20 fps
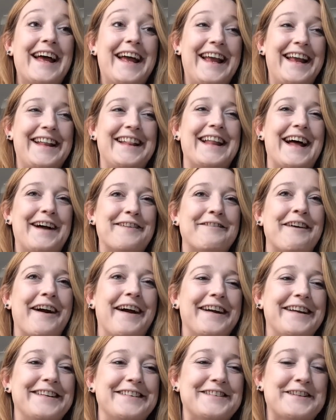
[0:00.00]
in that
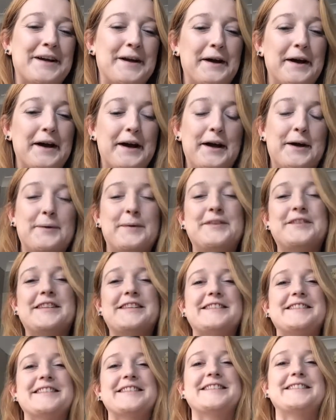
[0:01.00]
range, which
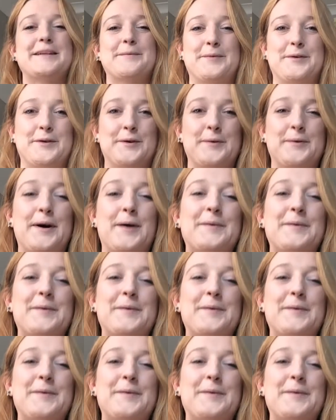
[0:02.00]
is just typical.